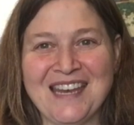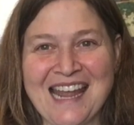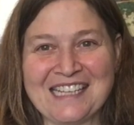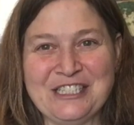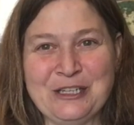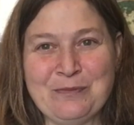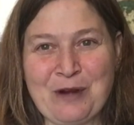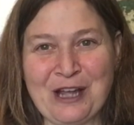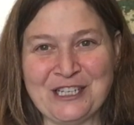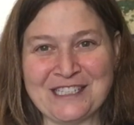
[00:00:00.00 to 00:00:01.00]
next two
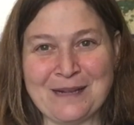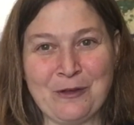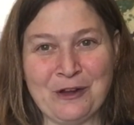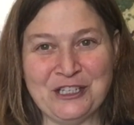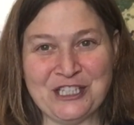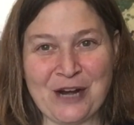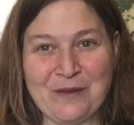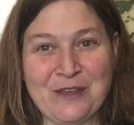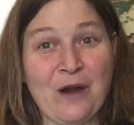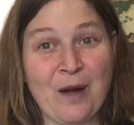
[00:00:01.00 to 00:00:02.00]
projects I'm going to share
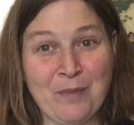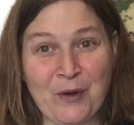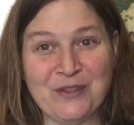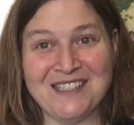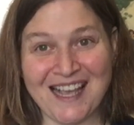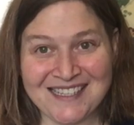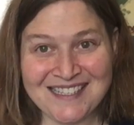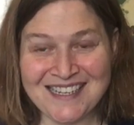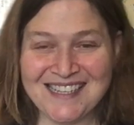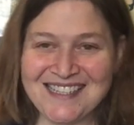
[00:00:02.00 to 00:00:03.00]
with you are both test
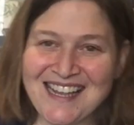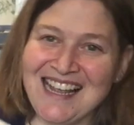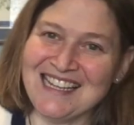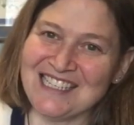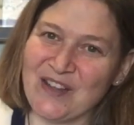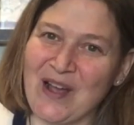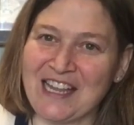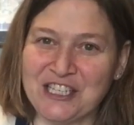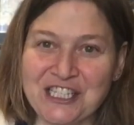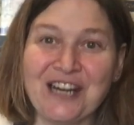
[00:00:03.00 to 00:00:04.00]
knits. So I
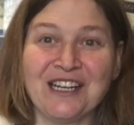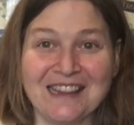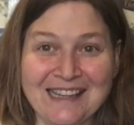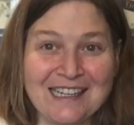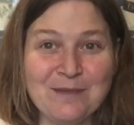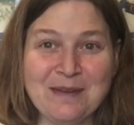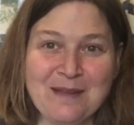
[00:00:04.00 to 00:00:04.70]
can share a little bit